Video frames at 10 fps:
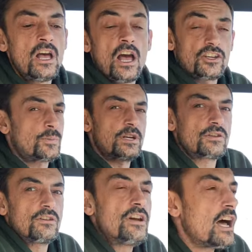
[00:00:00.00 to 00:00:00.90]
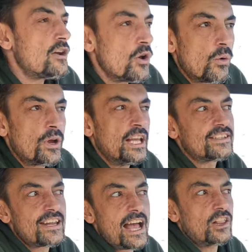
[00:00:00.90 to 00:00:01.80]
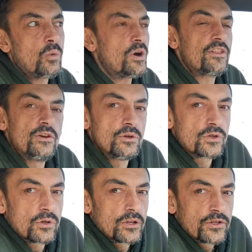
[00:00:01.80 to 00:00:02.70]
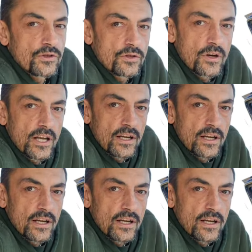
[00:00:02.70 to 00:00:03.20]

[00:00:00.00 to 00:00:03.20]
especially not knowing exactly where the neutral interest